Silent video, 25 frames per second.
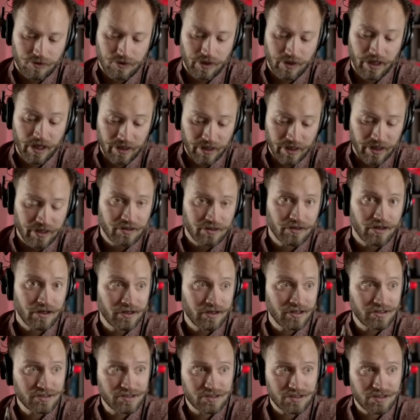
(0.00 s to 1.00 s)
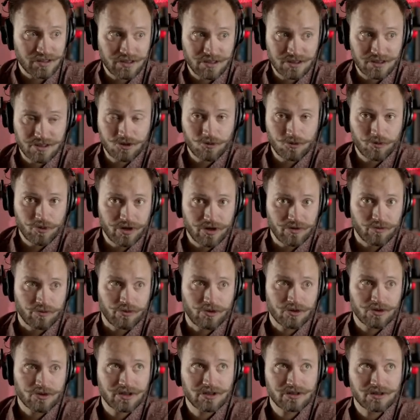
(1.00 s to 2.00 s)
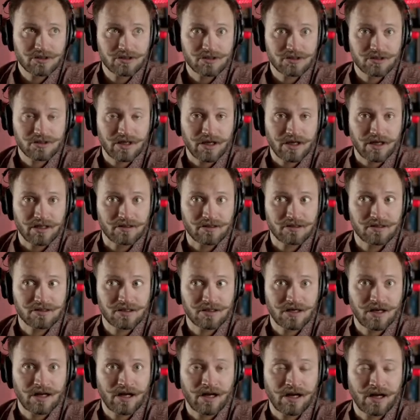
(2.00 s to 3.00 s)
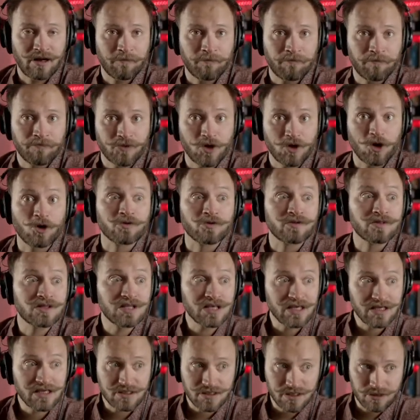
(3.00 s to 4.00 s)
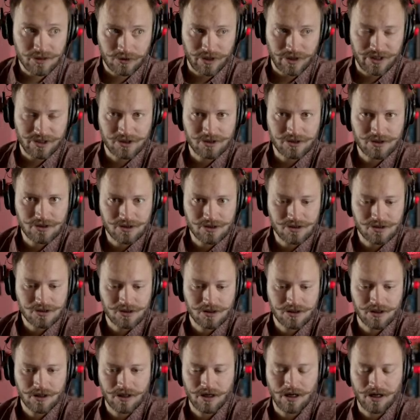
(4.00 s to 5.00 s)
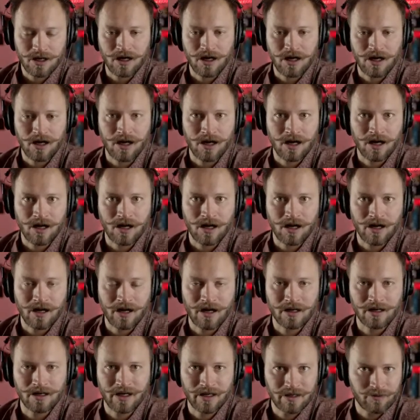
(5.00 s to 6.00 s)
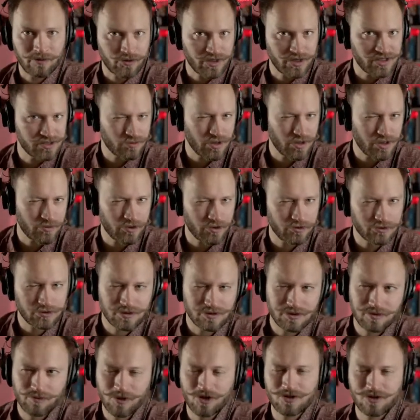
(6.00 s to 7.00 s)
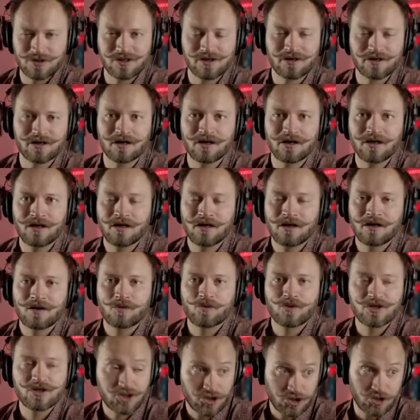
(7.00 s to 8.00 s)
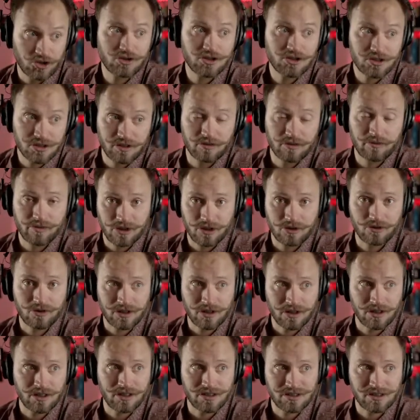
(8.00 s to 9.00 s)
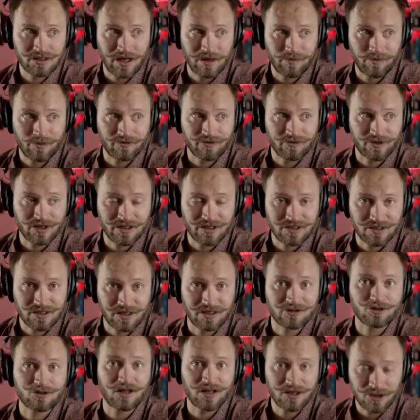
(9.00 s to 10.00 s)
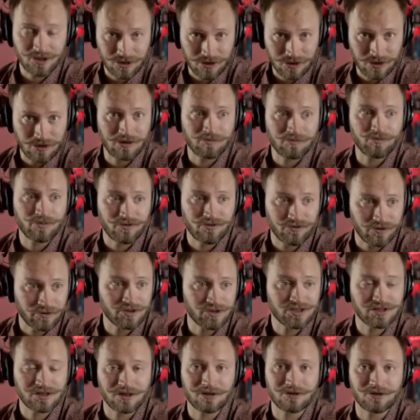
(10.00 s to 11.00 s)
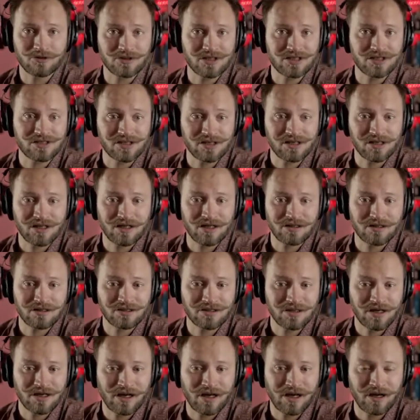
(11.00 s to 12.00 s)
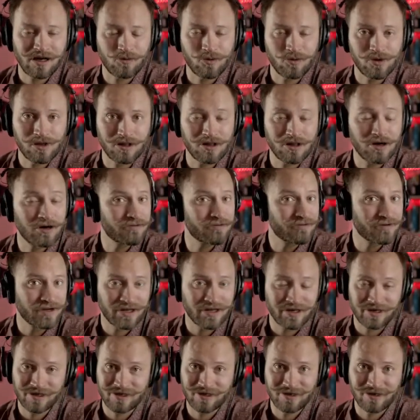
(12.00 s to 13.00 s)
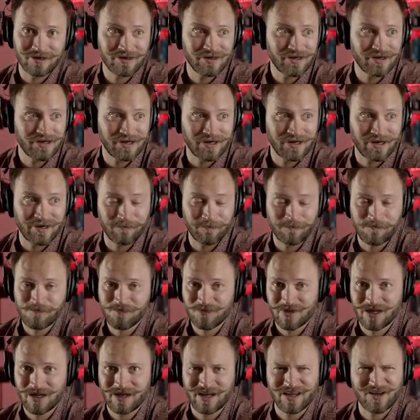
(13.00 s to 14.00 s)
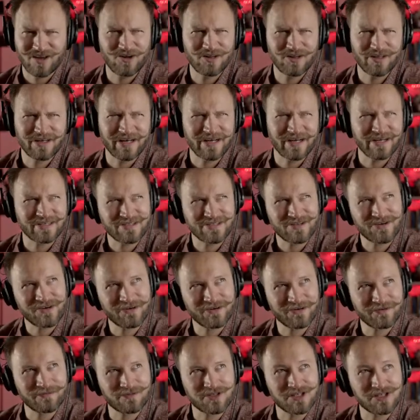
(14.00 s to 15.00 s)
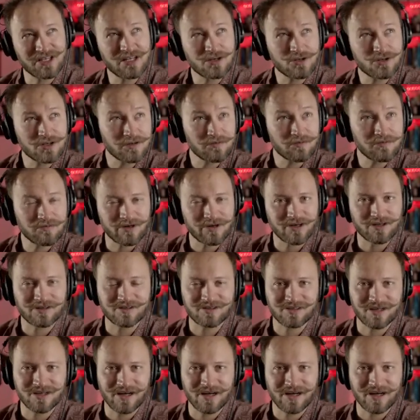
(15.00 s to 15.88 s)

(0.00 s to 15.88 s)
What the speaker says: And it's super important that on these situations, and I raised my voice there, we should still be doing this type of tests, the traditional performance load testing that we love, and I call it a Stockholm syndrome, but